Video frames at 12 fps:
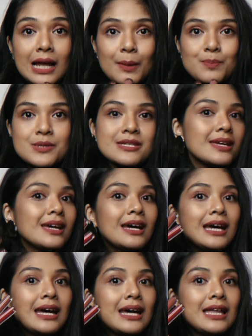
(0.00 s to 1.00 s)
lips,
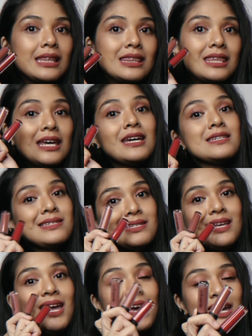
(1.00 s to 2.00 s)

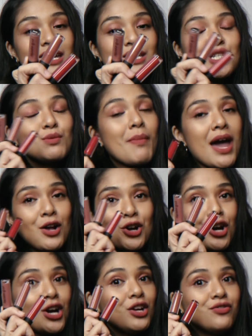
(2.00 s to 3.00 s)
this is my
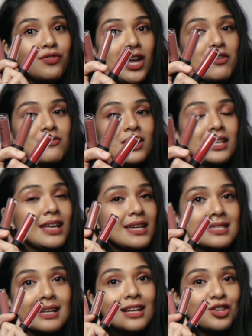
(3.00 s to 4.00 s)
current favorite.
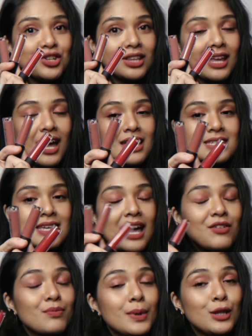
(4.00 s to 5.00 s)
As in, legit, guys.
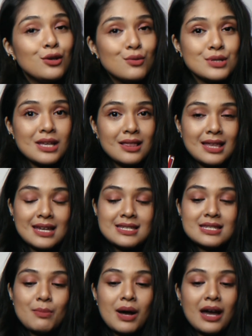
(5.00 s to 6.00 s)
I've been using this
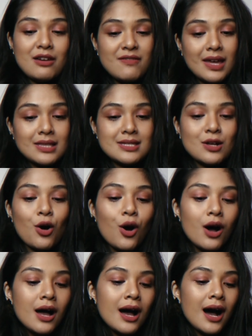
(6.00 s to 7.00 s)
sa mga events
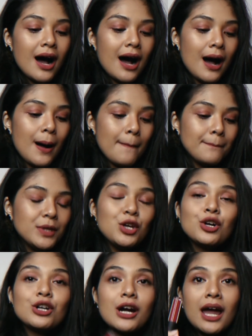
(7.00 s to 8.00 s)
ko.
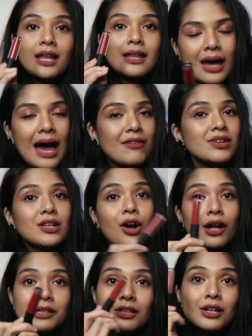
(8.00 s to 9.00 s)
Yung red, I haven't
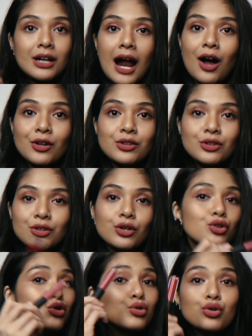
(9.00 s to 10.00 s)
gotten around
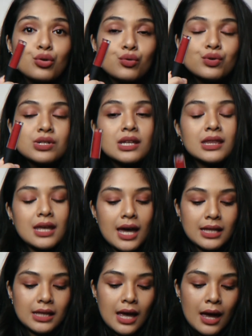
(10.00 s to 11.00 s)
to use it
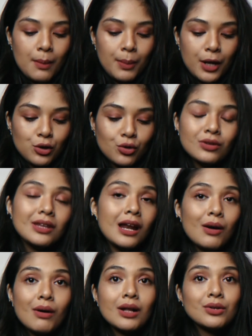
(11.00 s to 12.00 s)
yet. Pero itong
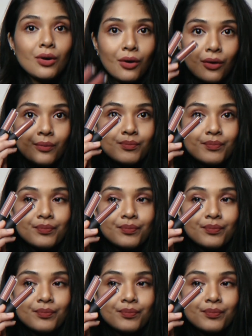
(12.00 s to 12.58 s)
dalawang to,